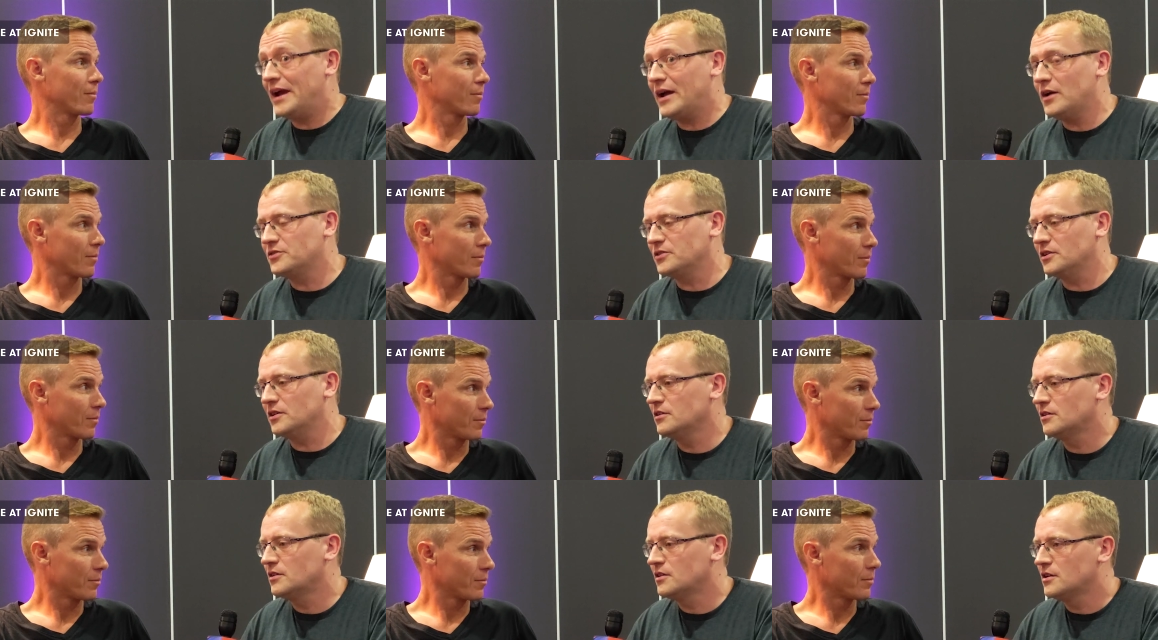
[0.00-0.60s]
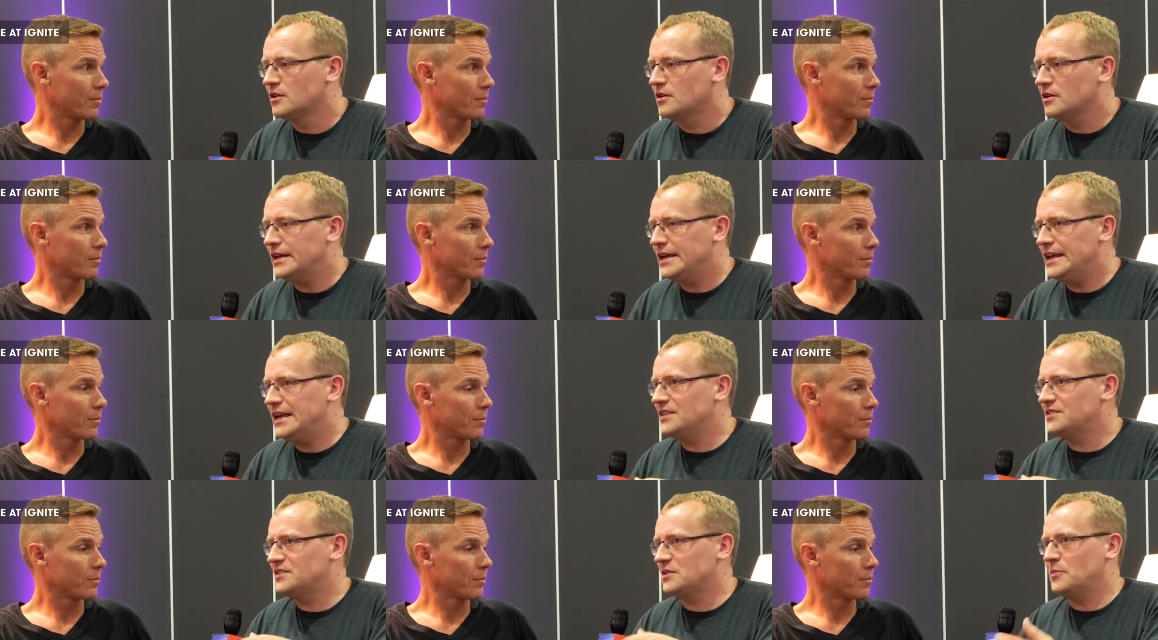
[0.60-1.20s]
Speaker 1: browser
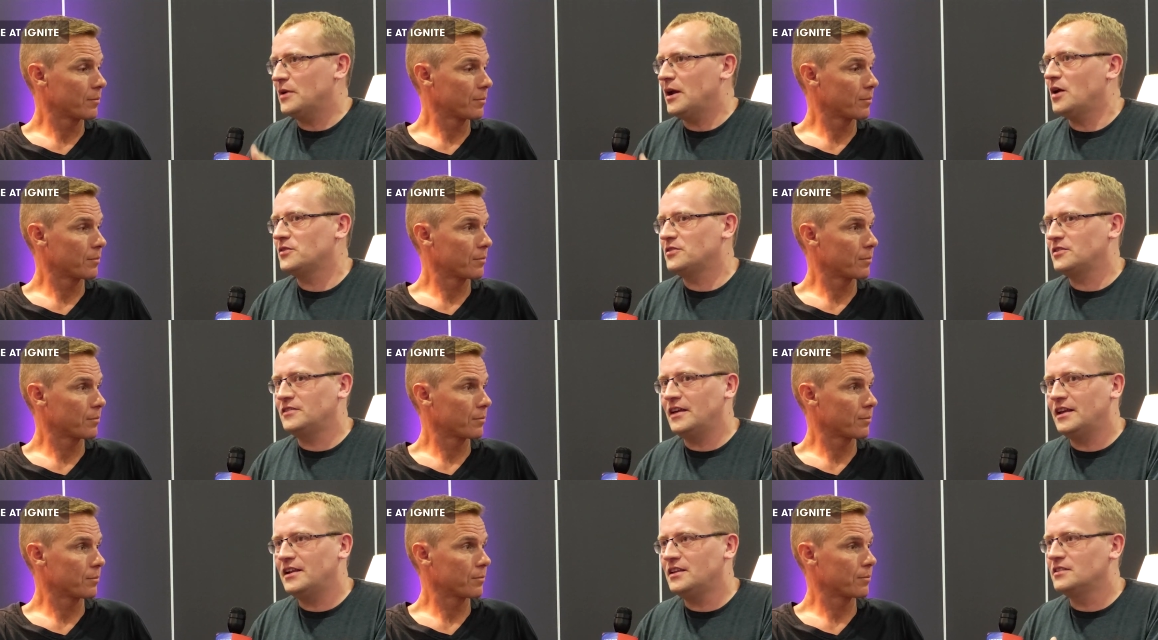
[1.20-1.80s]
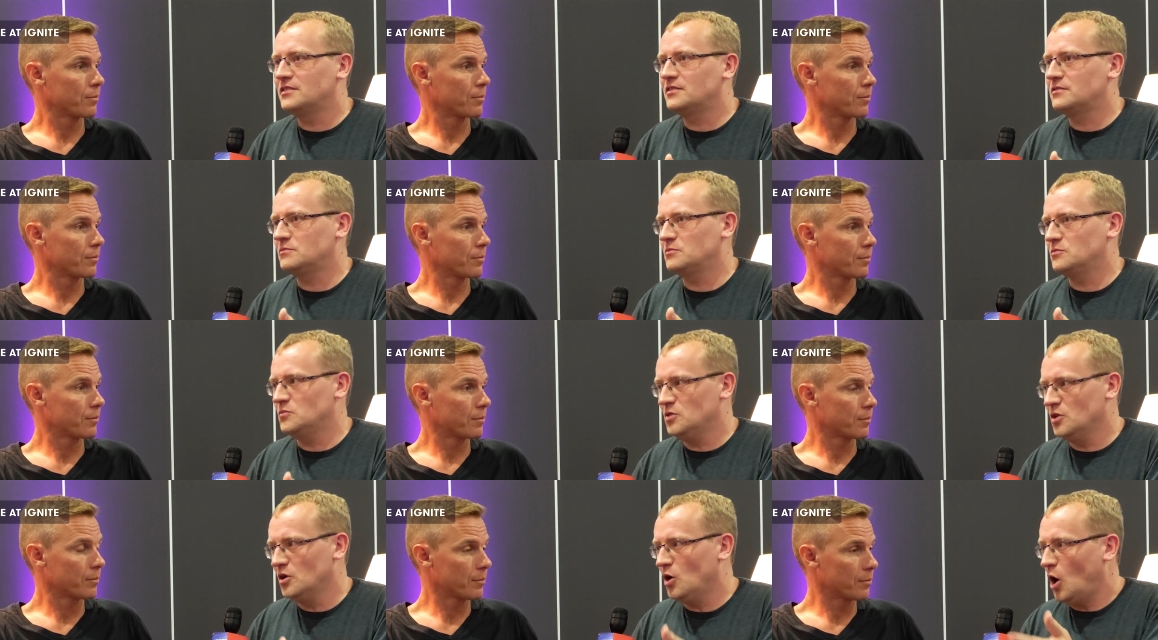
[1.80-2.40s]
is a browser that is
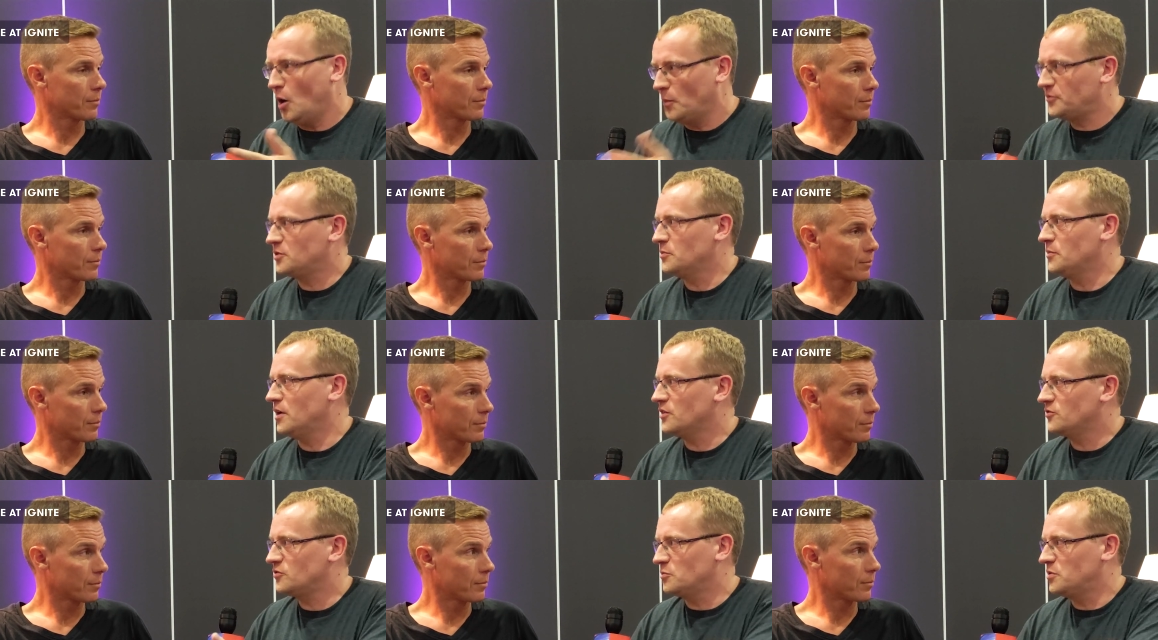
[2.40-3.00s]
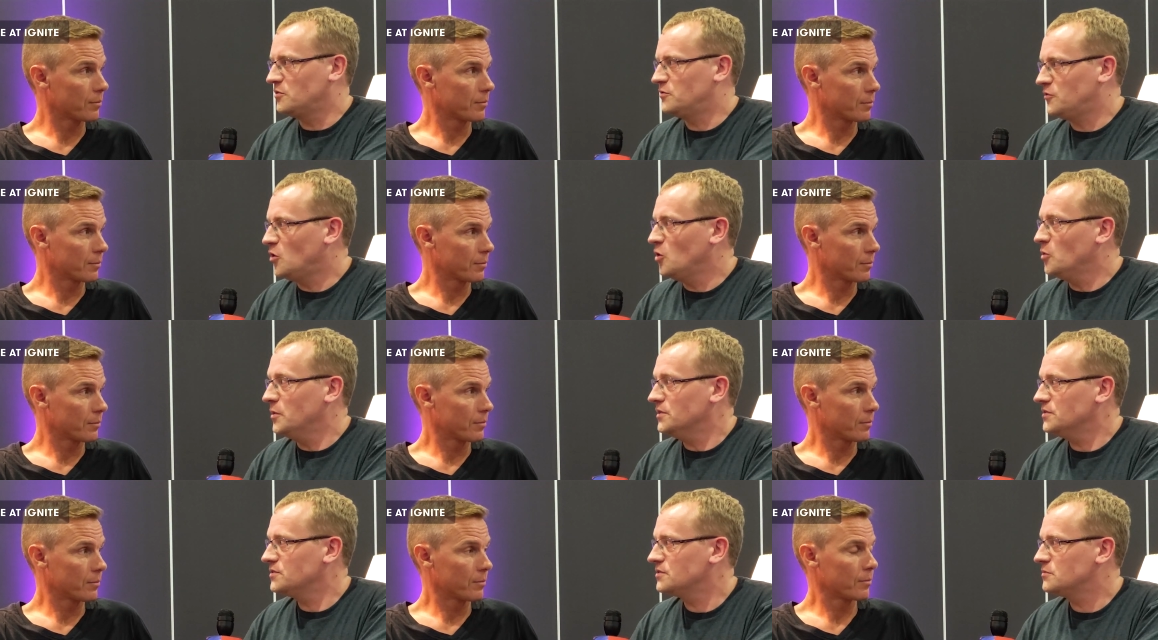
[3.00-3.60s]
you know optimized for
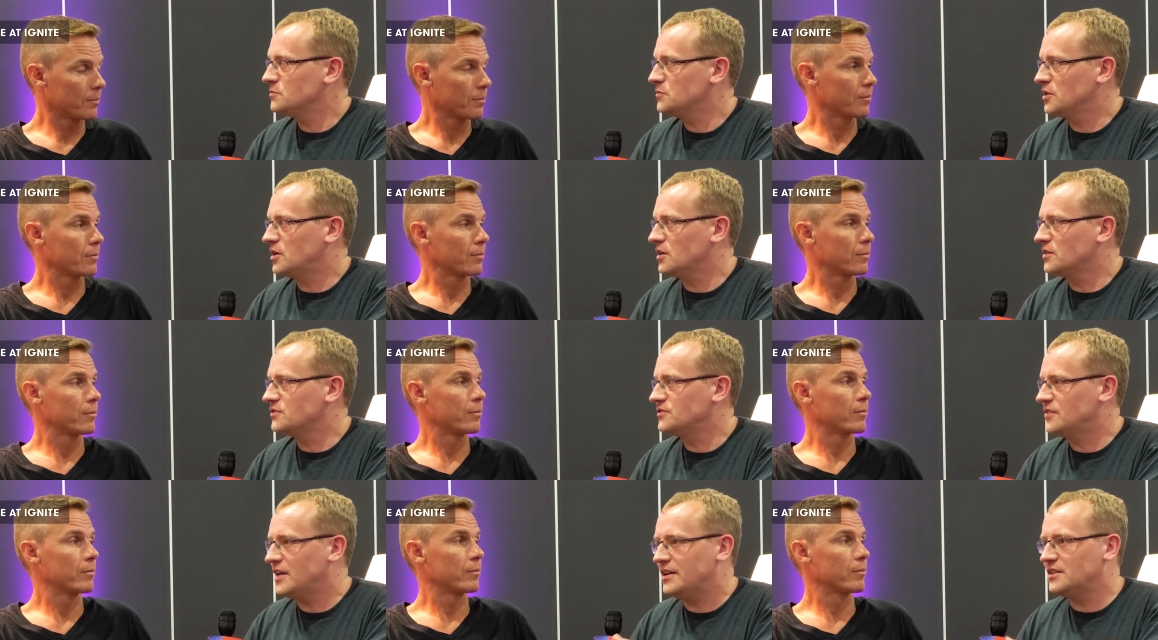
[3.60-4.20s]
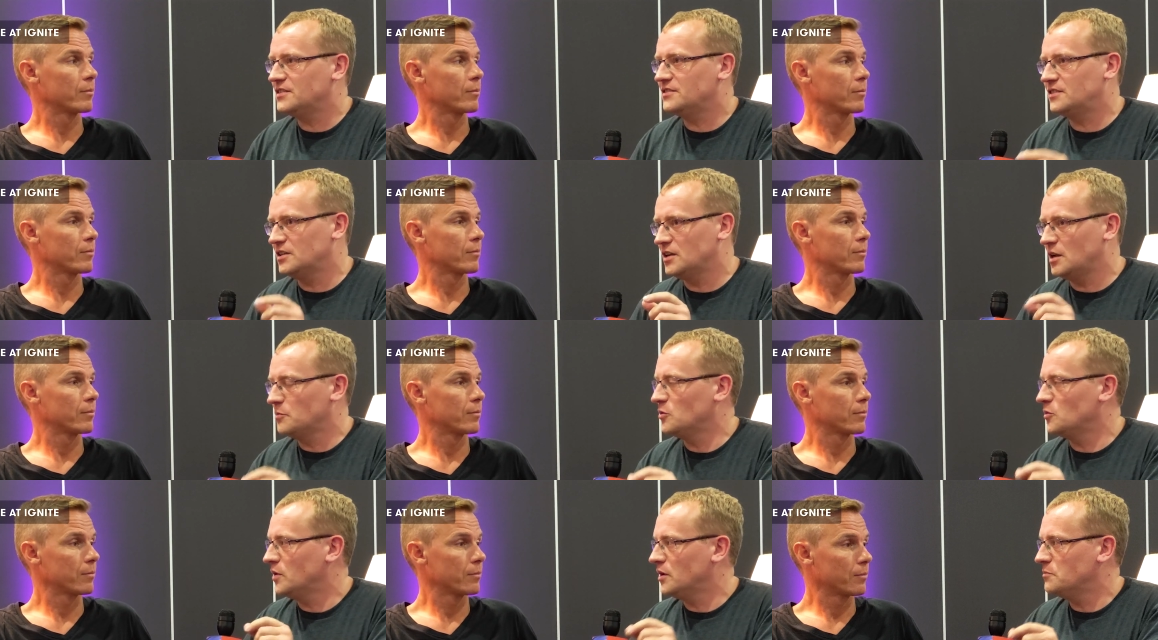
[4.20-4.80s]
performance because that is the
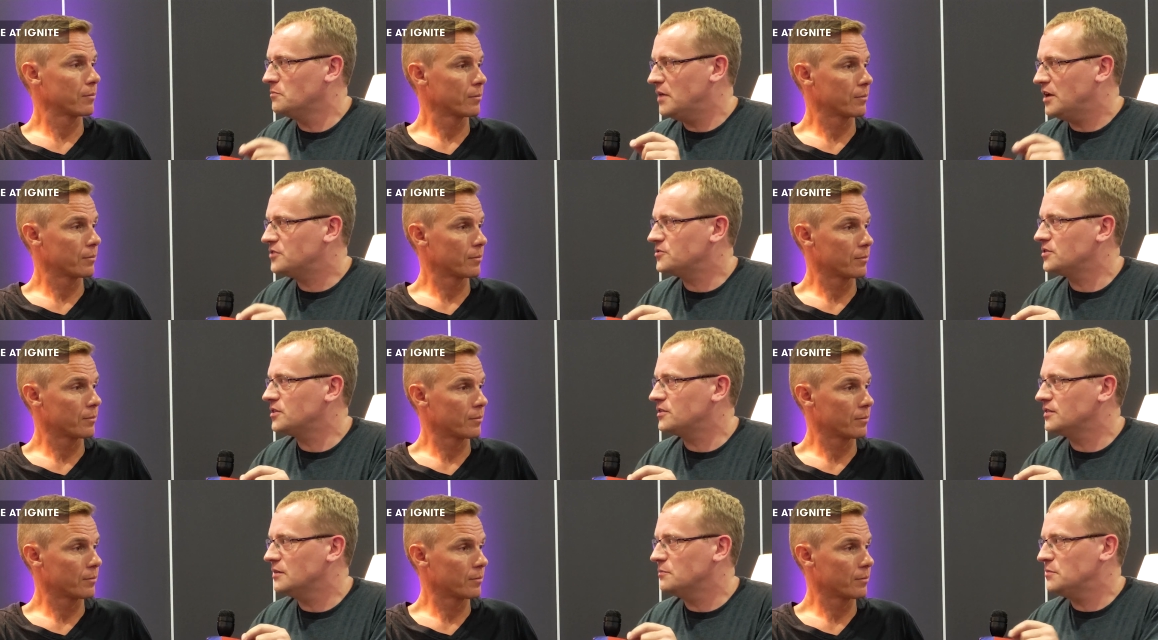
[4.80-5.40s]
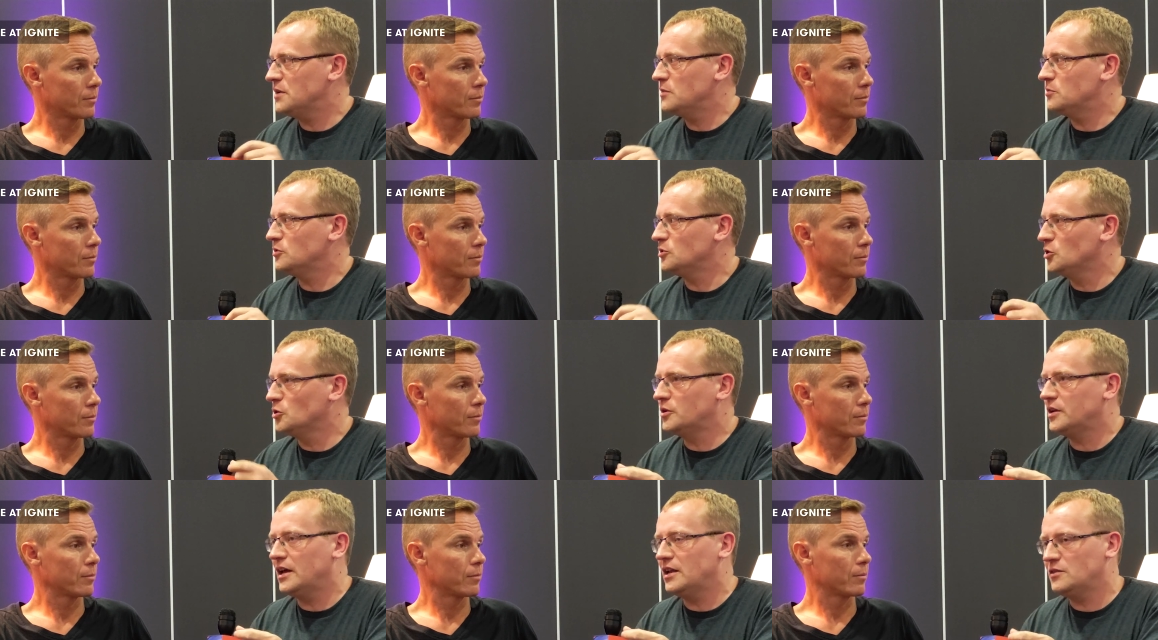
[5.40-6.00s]
number one metric that people look